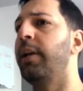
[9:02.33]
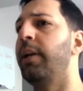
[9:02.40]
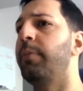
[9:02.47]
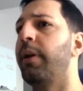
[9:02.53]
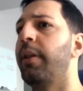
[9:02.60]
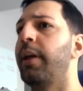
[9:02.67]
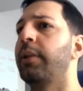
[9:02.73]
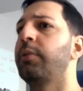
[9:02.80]

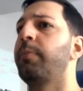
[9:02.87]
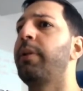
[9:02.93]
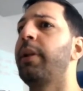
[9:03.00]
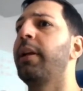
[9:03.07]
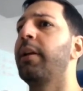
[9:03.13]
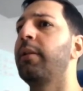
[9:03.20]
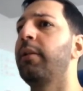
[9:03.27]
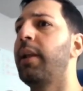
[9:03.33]
anybody that's
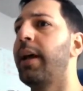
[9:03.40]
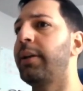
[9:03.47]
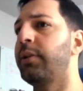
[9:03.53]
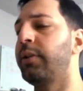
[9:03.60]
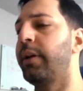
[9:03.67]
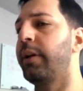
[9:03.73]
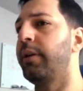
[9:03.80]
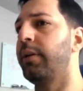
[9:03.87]
playing
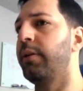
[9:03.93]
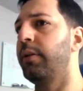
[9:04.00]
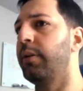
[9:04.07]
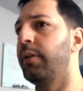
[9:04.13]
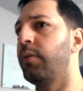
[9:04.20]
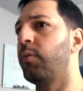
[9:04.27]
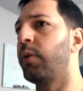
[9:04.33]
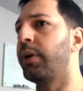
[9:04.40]
less than
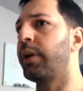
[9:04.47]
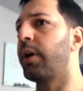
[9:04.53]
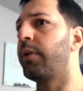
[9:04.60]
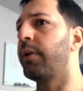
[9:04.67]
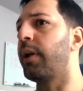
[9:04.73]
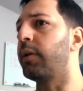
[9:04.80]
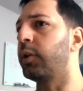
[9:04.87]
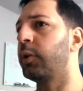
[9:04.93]

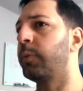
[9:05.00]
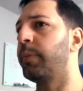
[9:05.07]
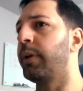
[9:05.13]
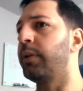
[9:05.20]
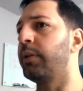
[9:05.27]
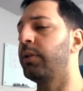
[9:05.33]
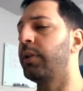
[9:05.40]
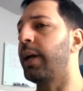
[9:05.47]
$100
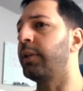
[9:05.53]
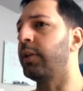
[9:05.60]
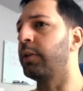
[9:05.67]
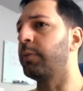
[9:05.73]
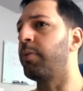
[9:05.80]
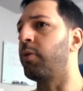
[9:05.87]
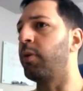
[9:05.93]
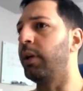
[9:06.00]
spins at
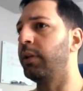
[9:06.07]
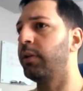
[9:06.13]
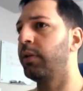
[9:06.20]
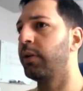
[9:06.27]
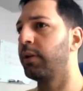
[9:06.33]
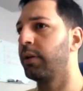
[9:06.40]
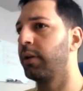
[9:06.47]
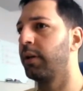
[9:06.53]
this point.
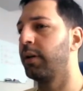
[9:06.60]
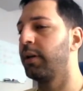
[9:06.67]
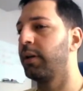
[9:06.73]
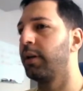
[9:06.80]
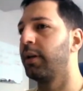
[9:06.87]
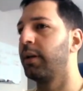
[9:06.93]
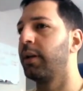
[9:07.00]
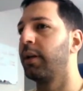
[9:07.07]

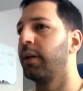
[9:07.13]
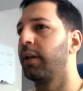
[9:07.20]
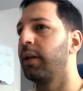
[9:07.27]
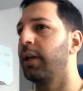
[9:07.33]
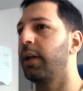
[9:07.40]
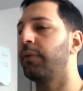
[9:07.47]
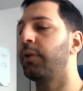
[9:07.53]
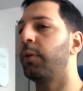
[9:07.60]

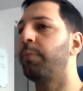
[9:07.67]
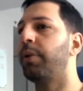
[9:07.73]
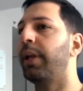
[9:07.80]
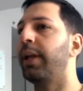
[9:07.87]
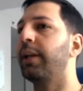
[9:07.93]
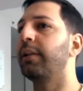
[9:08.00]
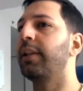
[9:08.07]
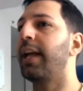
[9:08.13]
If you're
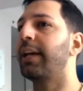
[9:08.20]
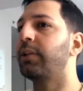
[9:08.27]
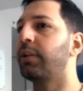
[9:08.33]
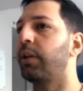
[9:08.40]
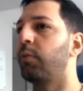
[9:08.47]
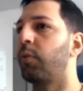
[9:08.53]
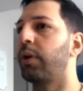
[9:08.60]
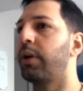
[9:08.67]
playing less
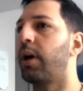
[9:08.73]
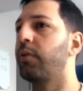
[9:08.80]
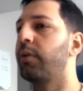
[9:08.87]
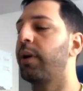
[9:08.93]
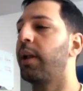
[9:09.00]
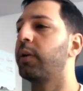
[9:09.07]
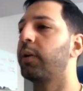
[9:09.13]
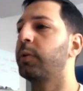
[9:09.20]
than
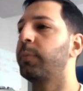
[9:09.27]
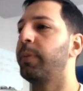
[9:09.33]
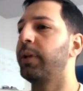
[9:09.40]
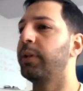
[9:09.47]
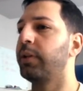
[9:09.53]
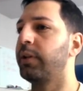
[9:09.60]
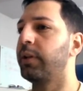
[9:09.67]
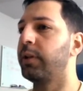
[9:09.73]
$100
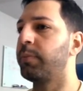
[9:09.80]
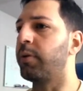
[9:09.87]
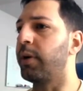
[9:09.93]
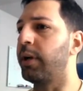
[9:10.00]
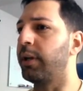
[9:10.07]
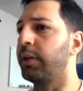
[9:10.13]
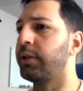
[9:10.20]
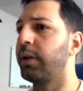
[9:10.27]
spins at this
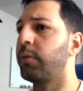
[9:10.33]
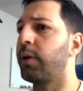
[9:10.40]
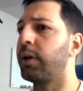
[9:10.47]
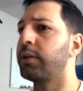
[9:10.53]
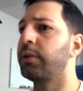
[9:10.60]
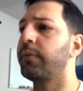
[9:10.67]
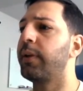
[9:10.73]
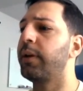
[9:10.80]
point, let's say you're
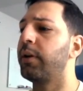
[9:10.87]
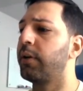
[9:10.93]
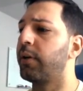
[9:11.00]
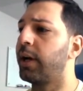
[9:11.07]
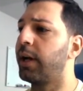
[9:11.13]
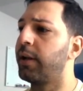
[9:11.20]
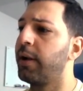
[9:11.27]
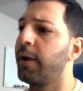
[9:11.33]
watching this video,
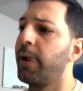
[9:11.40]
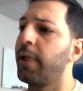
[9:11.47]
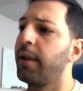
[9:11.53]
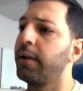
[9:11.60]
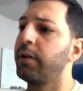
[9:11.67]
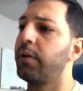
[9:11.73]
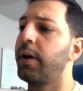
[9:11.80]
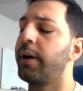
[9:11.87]
you're at
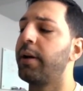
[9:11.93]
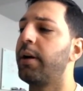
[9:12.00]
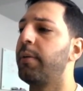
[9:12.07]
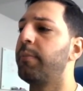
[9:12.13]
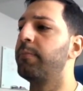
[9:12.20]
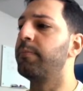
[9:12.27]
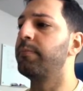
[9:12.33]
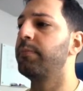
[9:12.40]
you're at
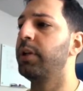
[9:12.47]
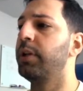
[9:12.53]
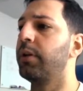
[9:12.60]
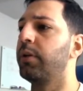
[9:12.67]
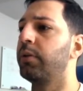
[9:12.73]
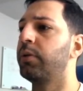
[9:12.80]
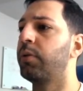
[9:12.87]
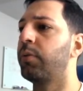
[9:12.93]
um, you
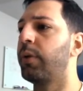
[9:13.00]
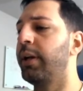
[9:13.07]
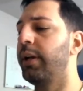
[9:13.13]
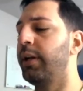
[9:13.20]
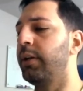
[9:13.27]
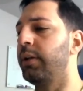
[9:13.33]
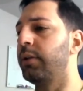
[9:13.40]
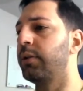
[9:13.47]
know
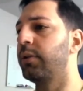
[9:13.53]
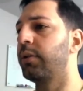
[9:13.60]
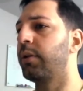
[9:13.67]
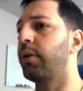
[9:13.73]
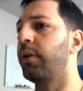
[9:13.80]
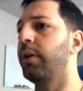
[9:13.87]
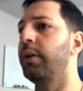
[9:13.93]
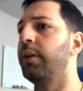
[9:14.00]
20s,
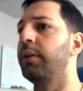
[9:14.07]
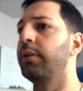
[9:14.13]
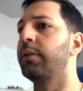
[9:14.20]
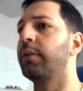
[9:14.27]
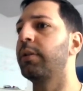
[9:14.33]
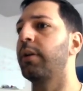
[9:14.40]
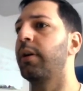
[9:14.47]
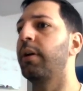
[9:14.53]

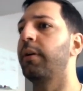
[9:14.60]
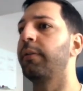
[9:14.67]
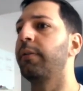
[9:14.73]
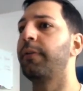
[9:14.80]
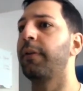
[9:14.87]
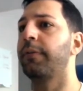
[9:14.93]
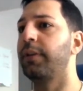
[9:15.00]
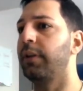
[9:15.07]
30s,
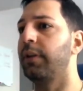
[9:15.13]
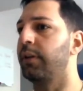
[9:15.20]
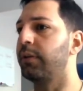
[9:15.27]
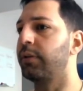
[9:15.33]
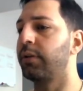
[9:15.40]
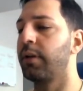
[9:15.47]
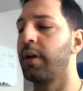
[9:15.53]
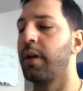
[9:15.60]
uh,
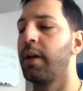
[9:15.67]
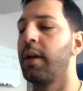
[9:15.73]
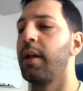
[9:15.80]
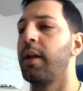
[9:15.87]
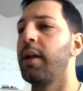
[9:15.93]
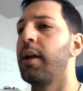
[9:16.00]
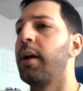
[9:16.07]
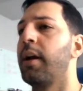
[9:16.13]
50s.
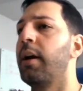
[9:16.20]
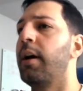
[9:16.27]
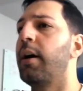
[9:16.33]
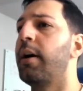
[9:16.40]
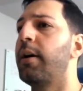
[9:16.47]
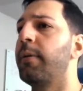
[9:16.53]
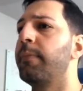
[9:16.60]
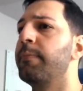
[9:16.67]

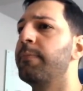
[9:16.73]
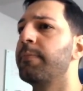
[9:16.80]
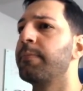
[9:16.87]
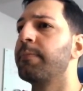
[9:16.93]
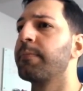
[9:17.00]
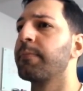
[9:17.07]
Um,